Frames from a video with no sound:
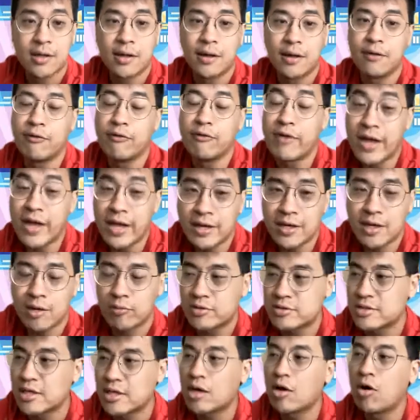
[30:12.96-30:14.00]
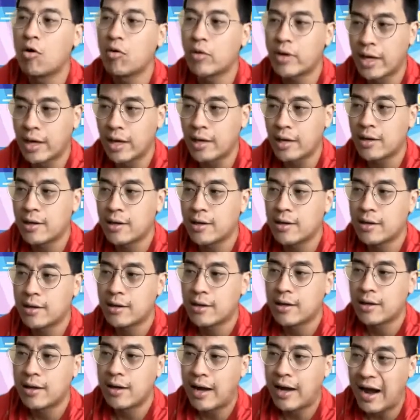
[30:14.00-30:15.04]
then they will say, okay,
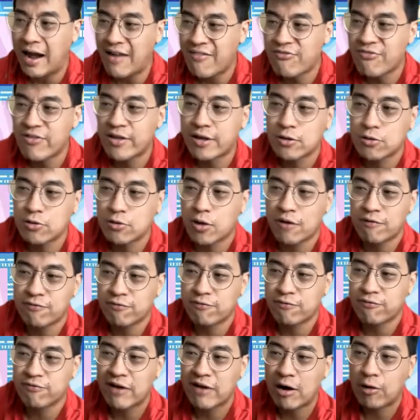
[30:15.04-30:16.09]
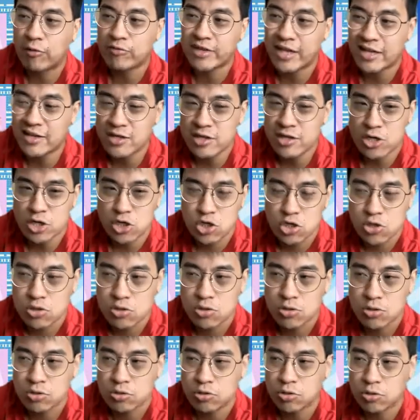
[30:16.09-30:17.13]
I think you have found that niche.
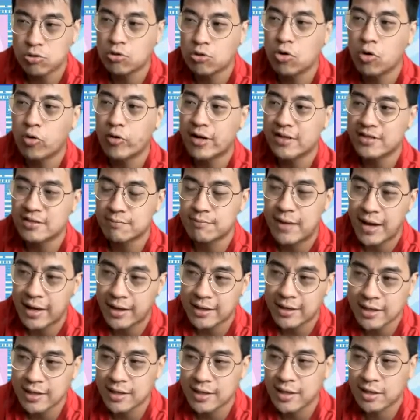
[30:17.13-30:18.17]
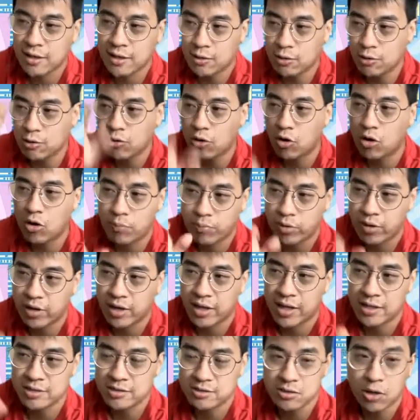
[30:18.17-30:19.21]
You know there's a market and your
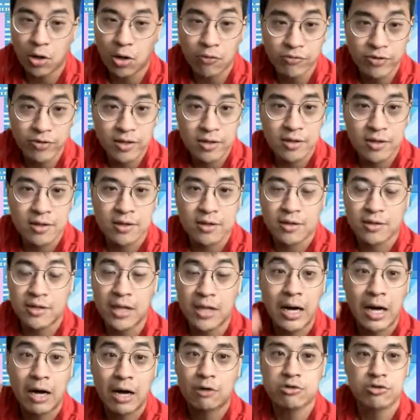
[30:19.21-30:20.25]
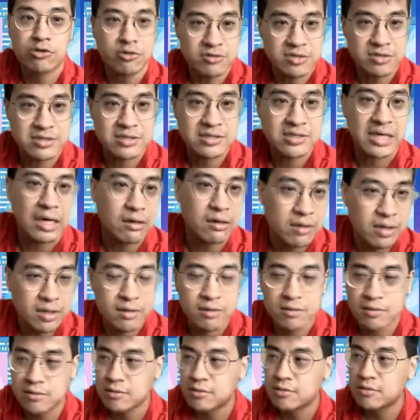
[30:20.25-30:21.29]
product can solve it. Now, how do you scale it?
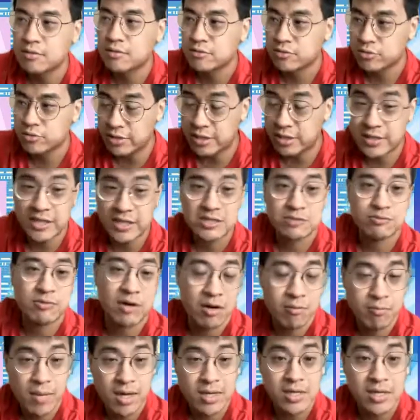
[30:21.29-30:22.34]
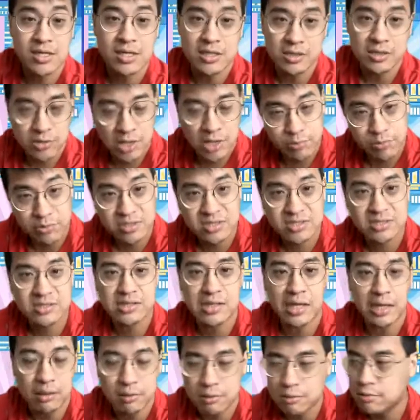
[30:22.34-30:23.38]
So the next round of money is to help you
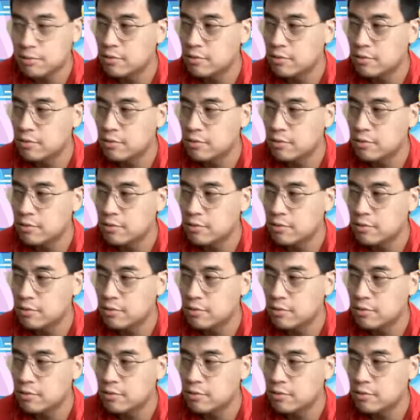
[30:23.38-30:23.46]
scale.